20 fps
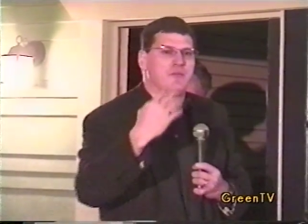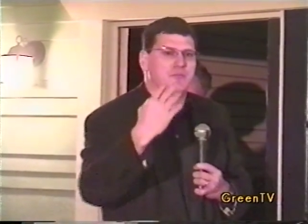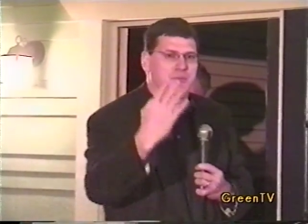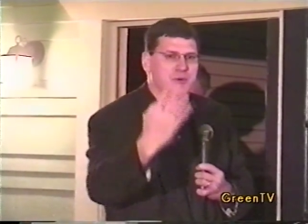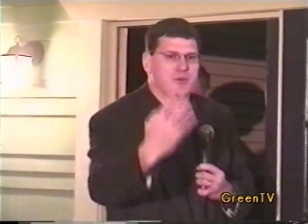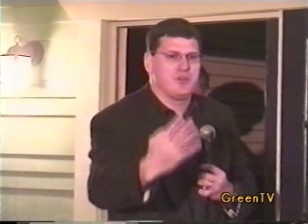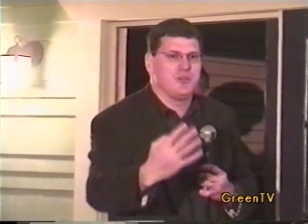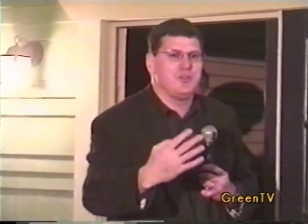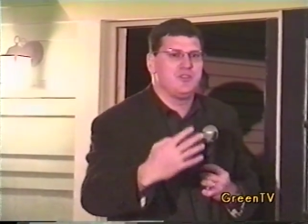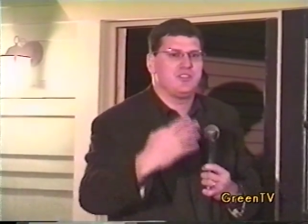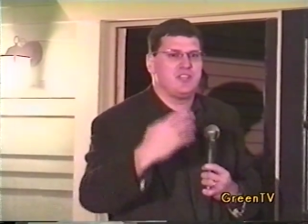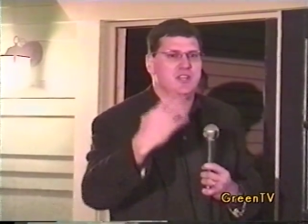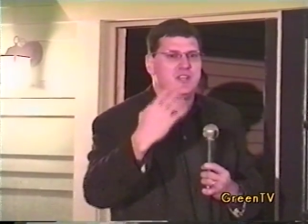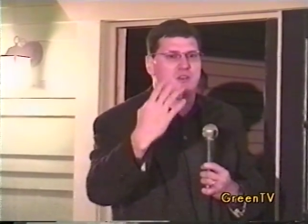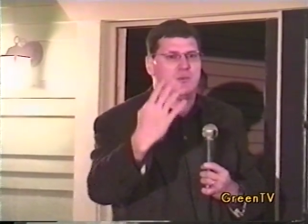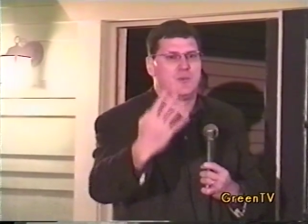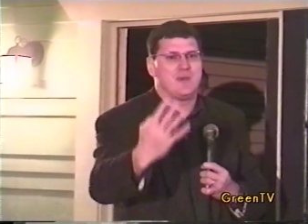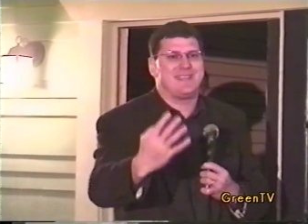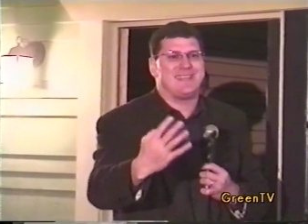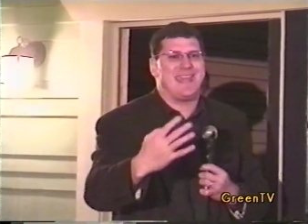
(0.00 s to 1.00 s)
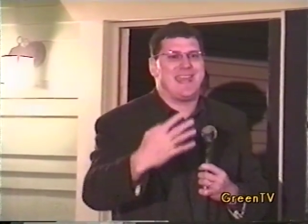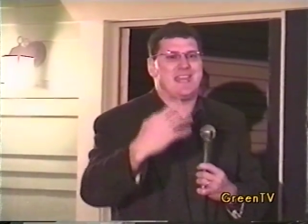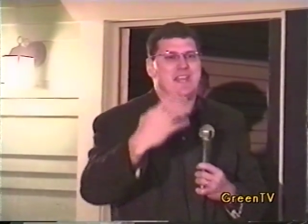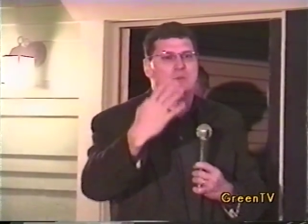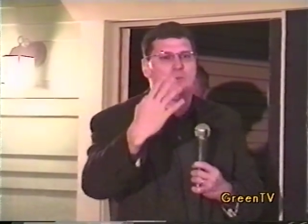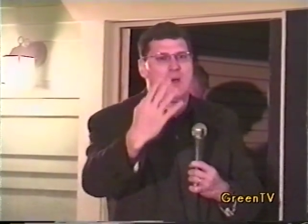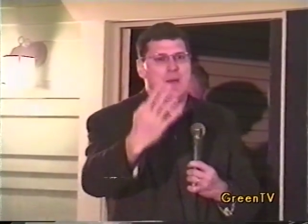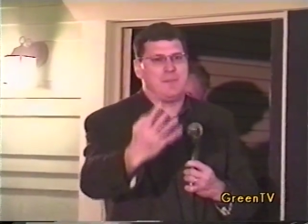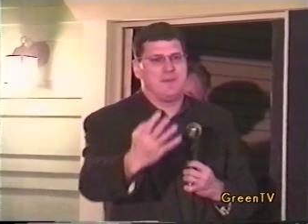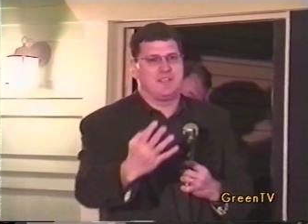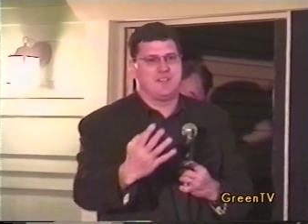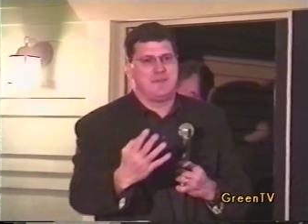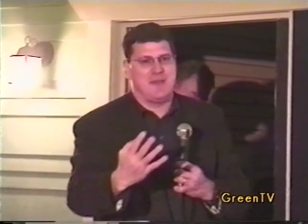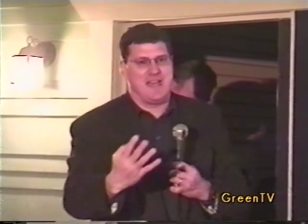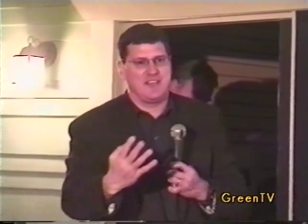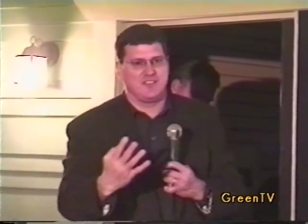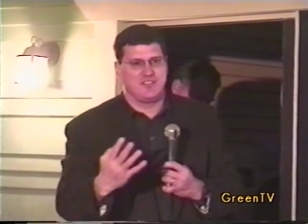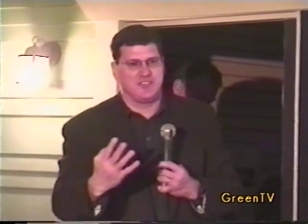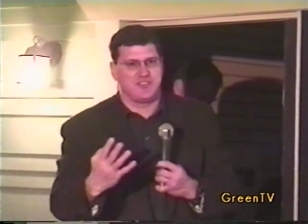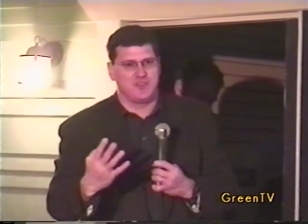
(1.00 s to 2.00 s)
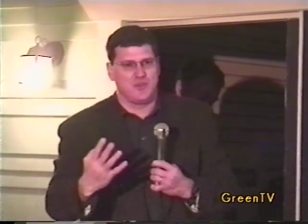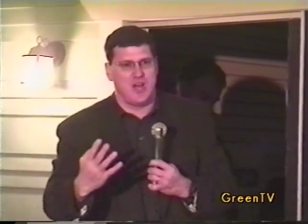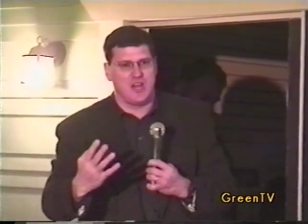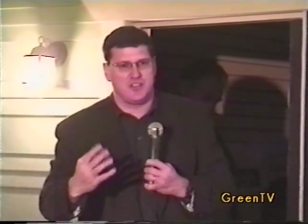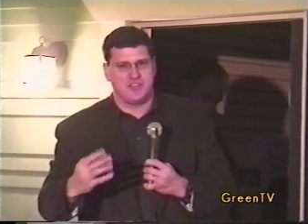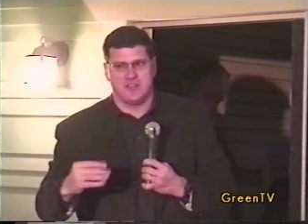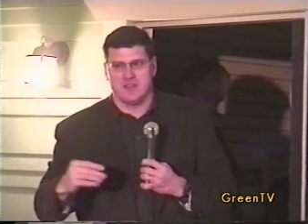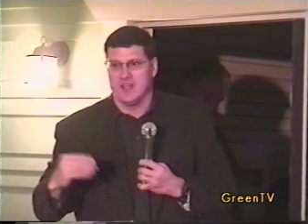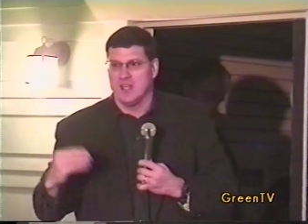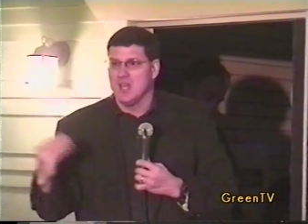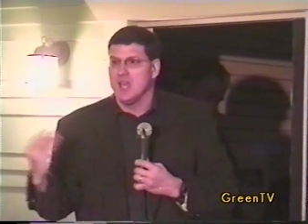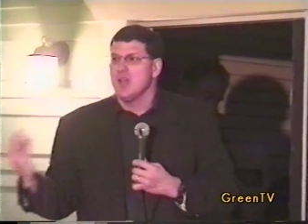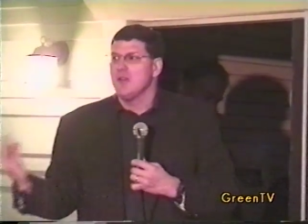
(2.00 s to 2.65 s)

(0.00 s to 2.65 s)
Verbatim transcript: of producing or retaining weapons of mass destruction.